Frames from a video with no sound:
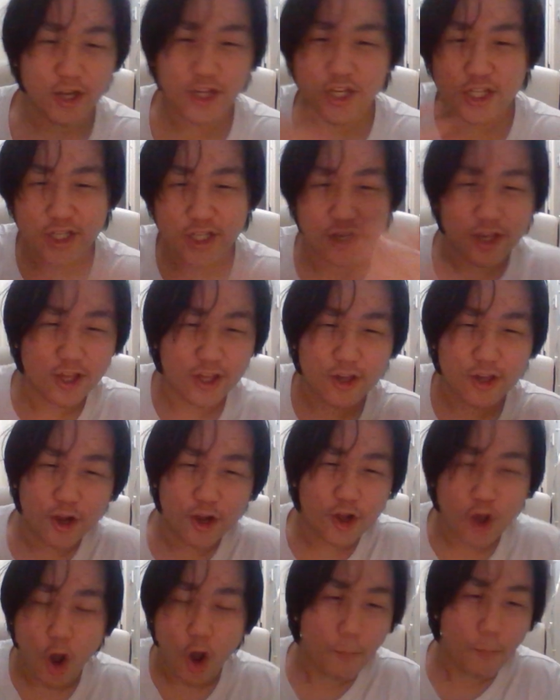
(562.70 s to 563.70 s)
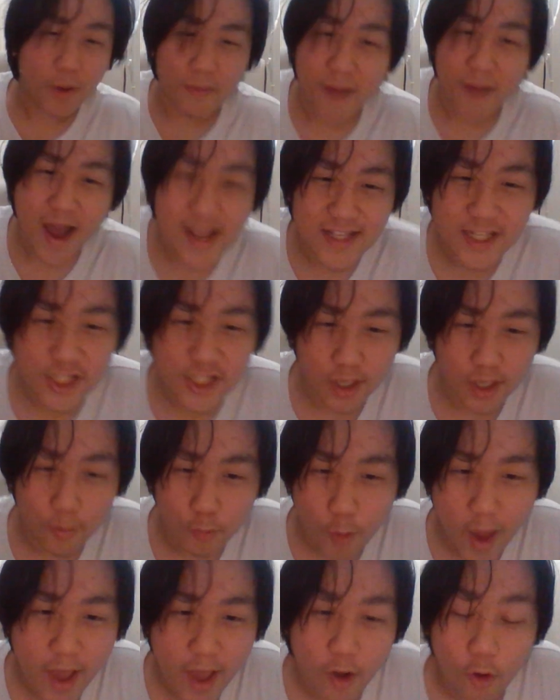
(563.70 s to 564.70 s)
have just, you could have compromised in
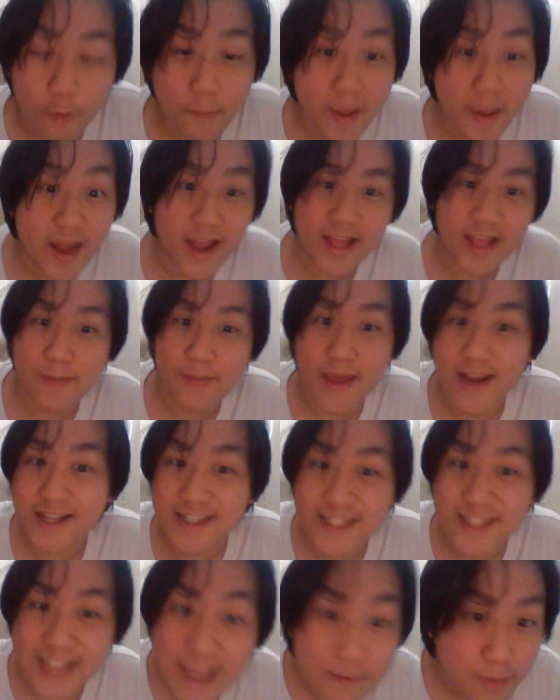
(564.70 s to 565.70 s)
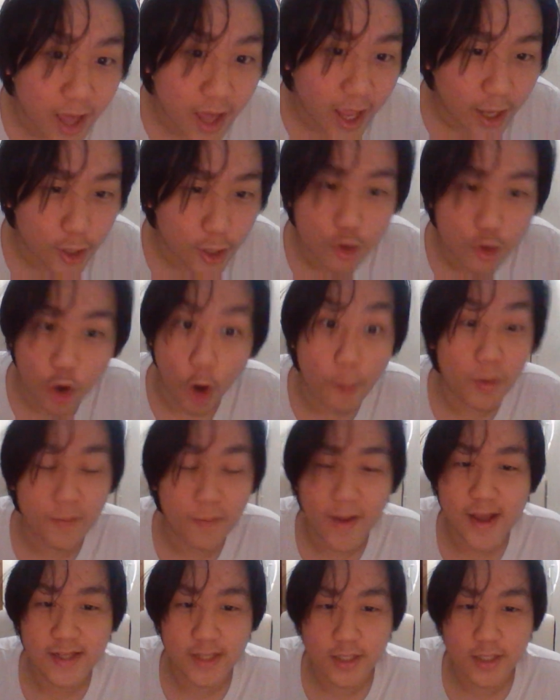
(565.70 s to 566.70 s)
some way, or made it made it seem like you
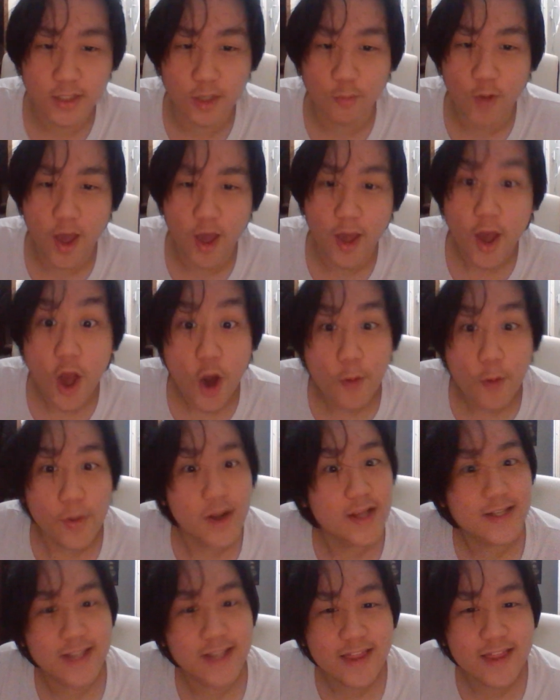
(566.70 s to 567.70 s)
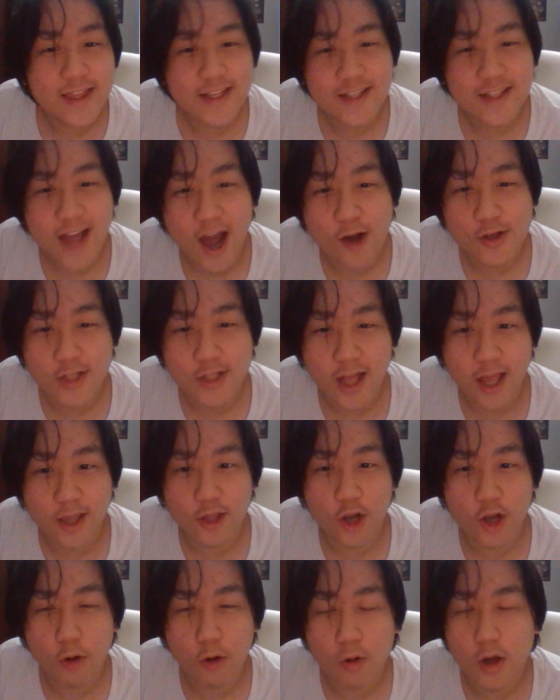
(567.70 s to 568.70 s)
compromised in some way. But instead, this guy was like,
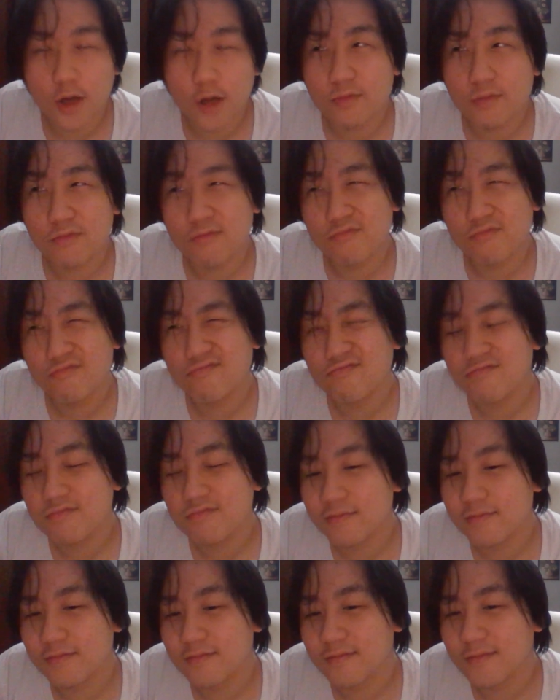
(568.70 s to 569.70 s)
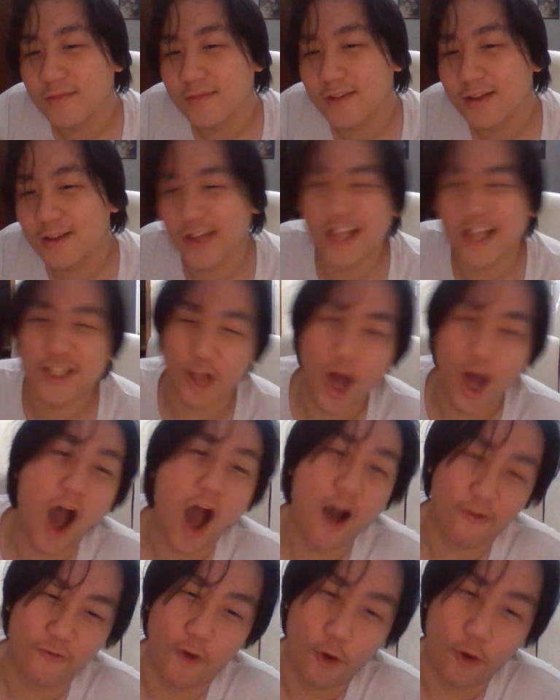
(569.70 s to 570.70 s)
you know what? It's
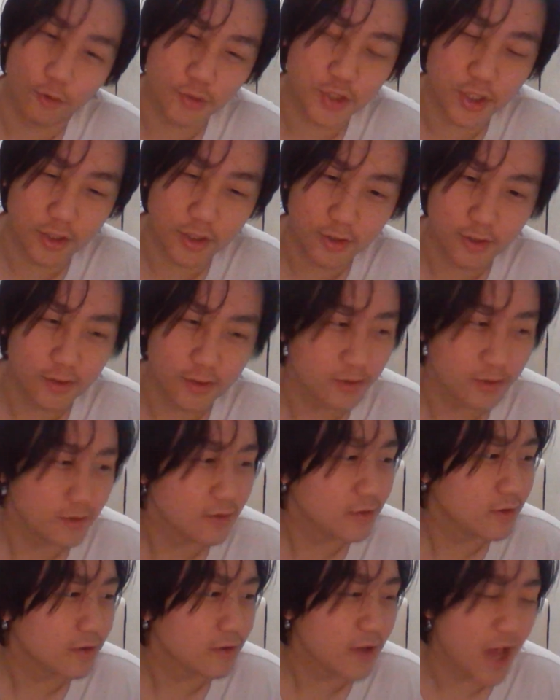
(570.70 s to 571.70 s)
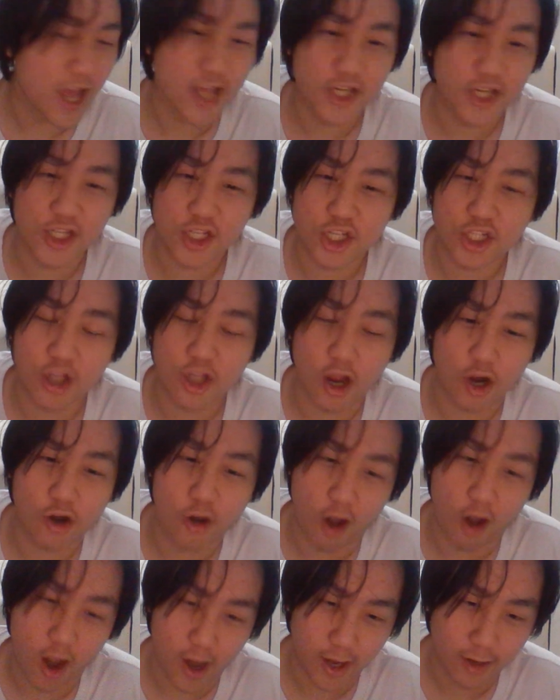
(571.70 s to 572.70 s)
her fault, and she just started
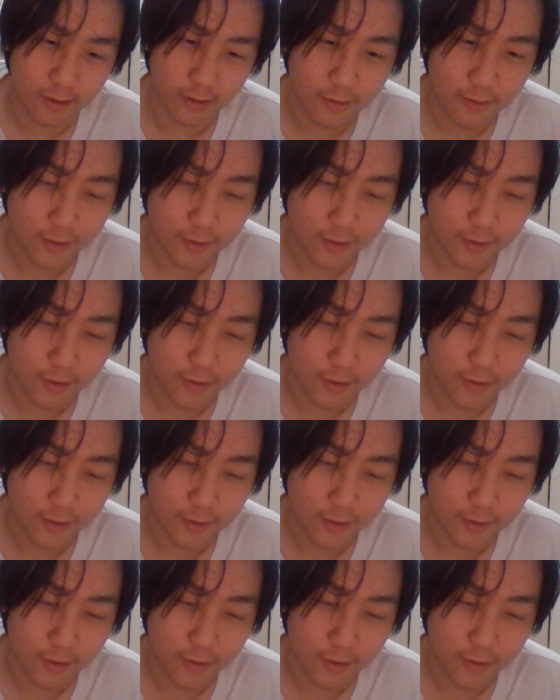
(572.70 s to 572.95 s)
crying.